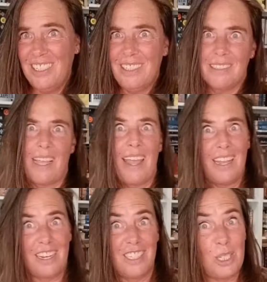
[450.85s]
because
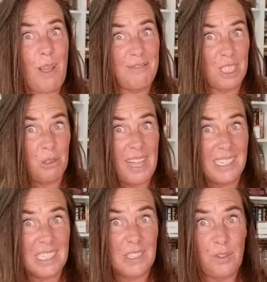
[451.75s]
I do have two
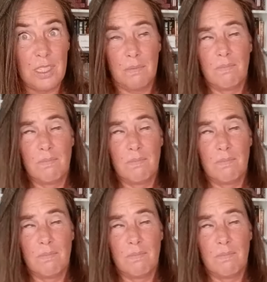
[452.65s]
books for